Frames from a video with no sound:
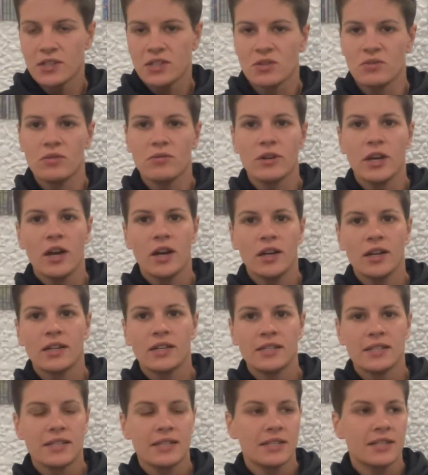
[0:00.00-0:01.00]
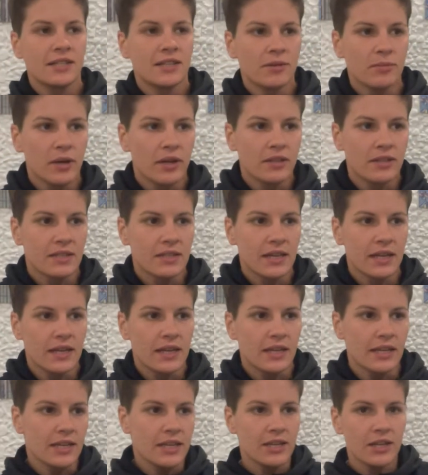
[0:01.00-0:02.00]
So when we aren't consistent about
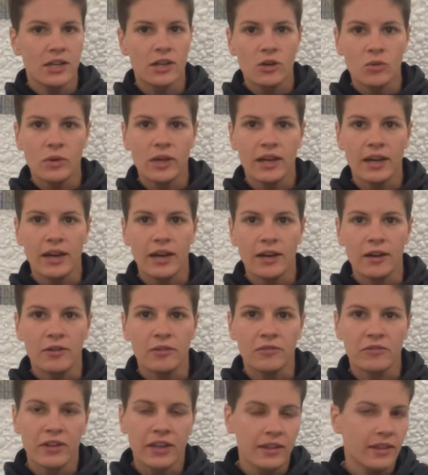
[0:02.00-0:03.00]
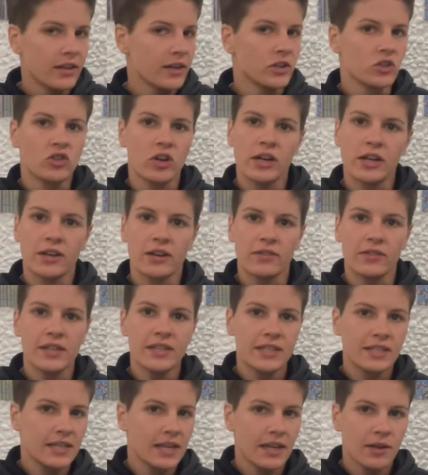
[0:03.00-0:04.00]
saying, here we have athletic training on
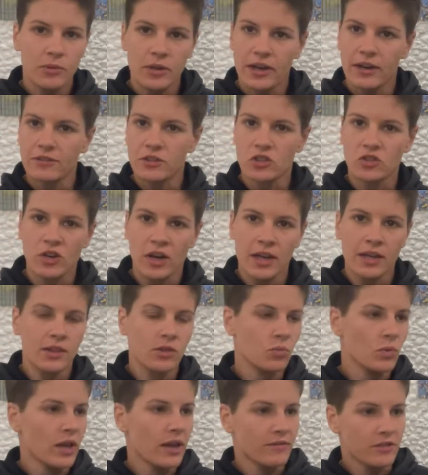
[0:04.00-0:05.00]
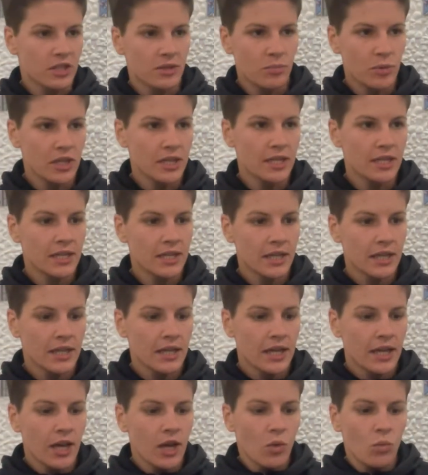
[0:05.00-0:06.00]
this day, we have strength, we have speed,
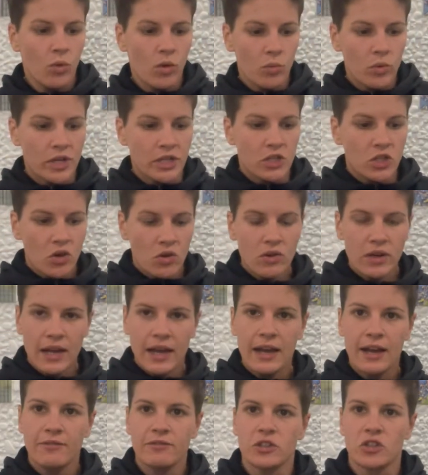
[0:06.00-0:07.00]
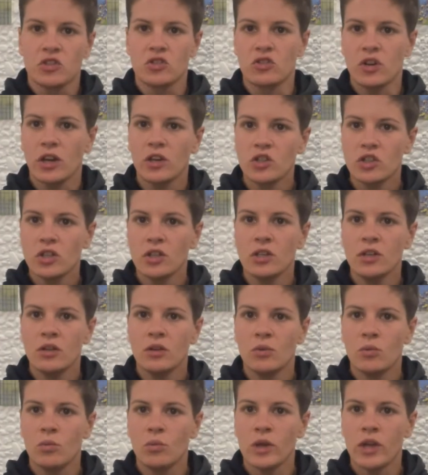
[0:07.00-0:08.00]
when we don't have a structure,
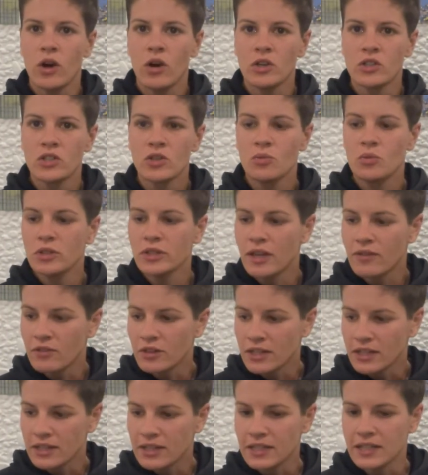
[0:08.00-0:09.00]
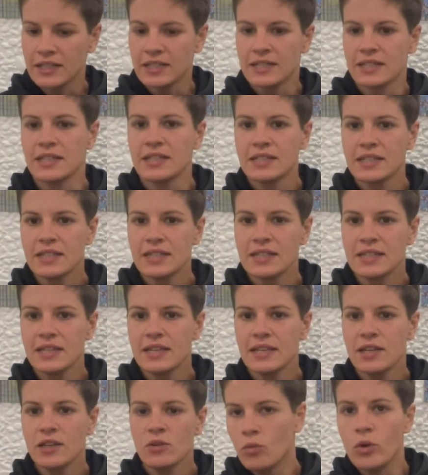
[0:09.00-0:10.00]
we also will never get the
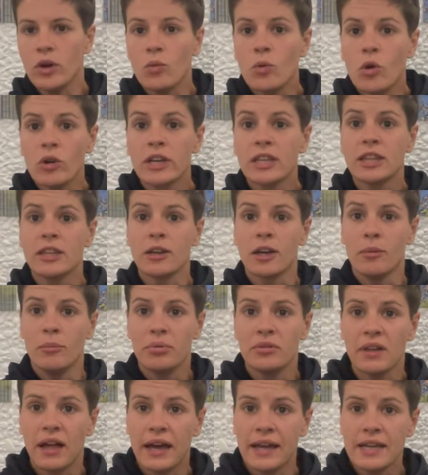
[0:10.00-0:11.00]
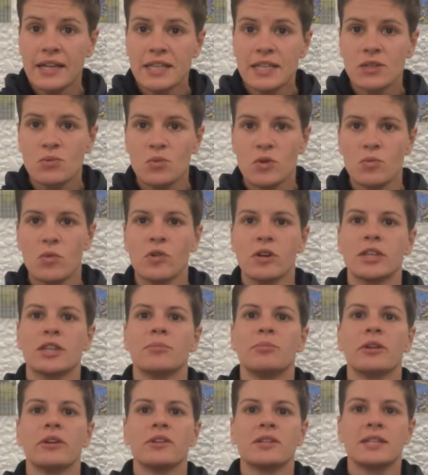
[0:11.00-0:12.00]
consistency, we won't get the compliance, we won't get the
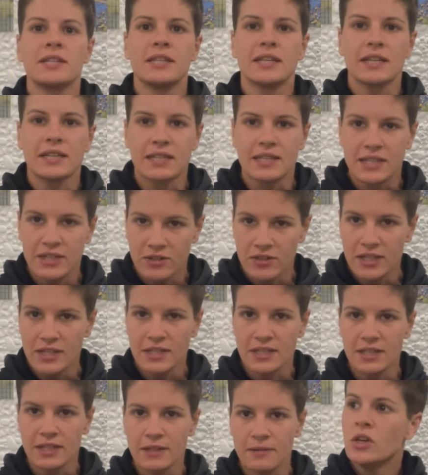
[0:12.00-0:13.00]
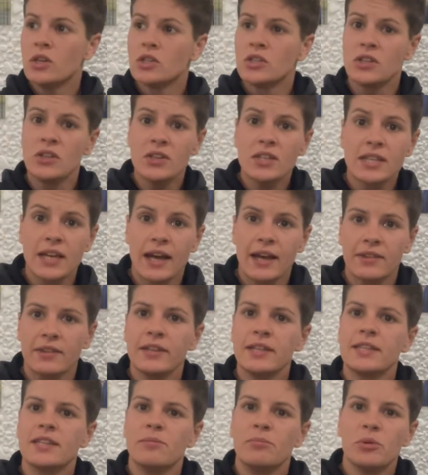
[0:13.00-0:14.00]
players to take us seriously. Serious
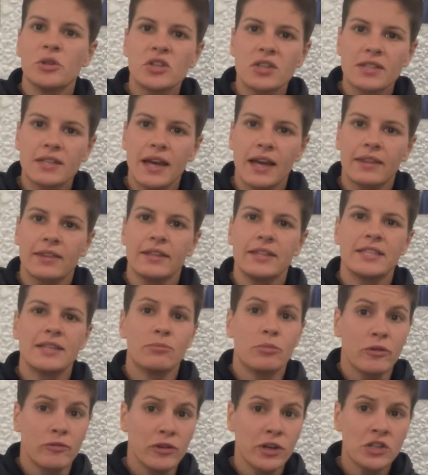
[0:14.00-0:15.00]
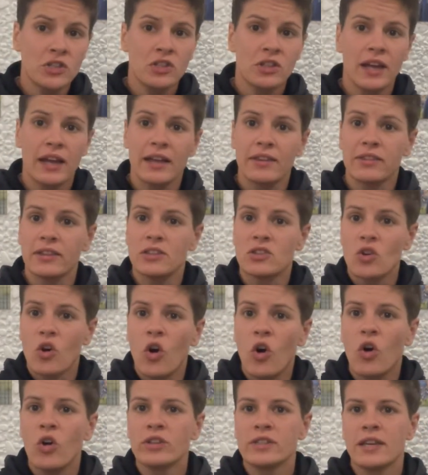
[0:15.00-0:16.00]
athletes, ambitious athletes, and professional athletes
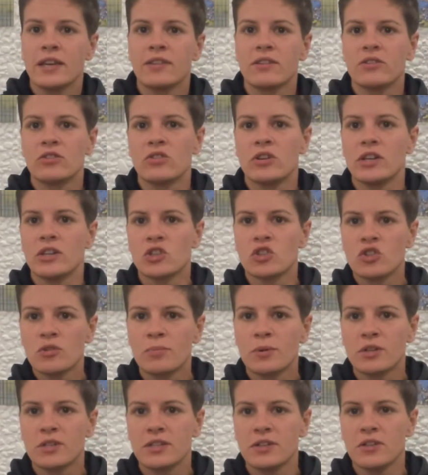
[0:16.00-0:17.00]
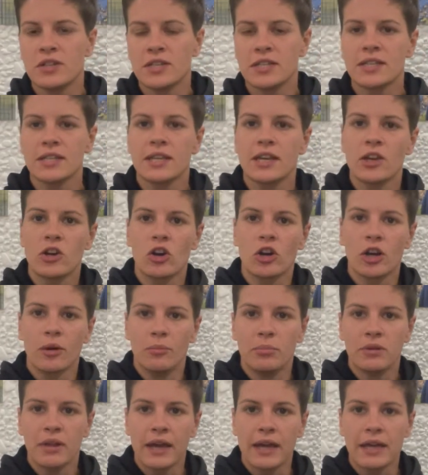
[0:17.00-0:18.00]
all take their training super seriously and are
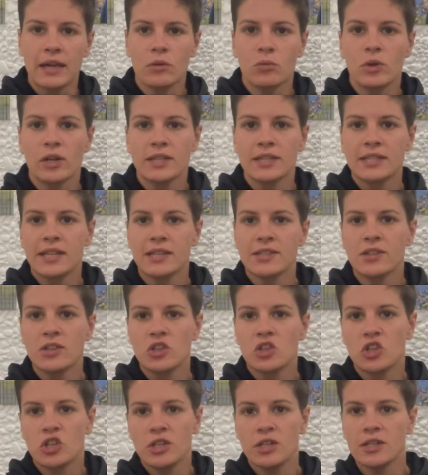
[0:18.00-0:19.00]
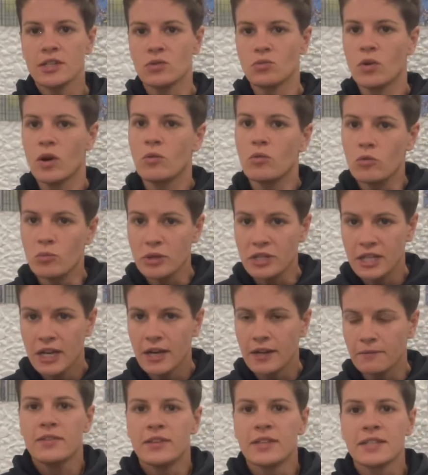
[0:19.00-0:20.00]
compliant. What it says on the sheet is what will be
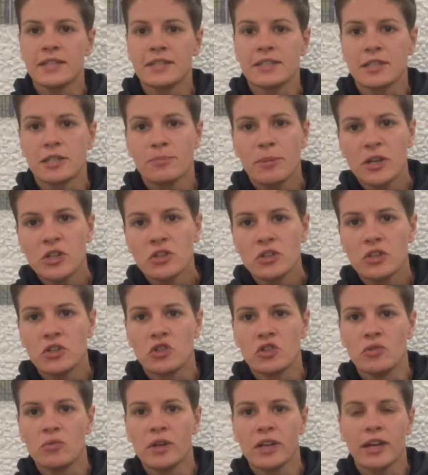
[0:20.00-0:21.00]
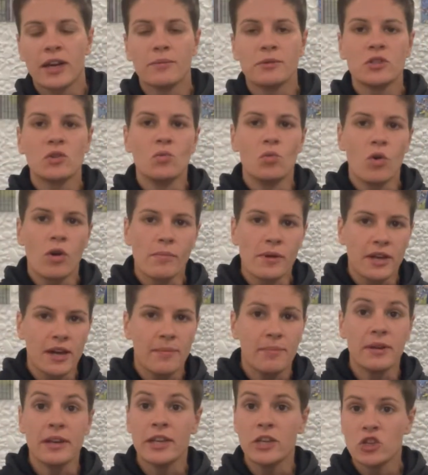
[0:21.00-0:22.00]
done. This is especially true when it comes to warming
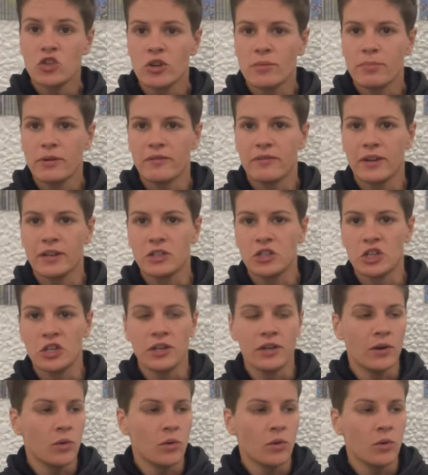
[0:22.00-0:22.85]
up and injury prevention.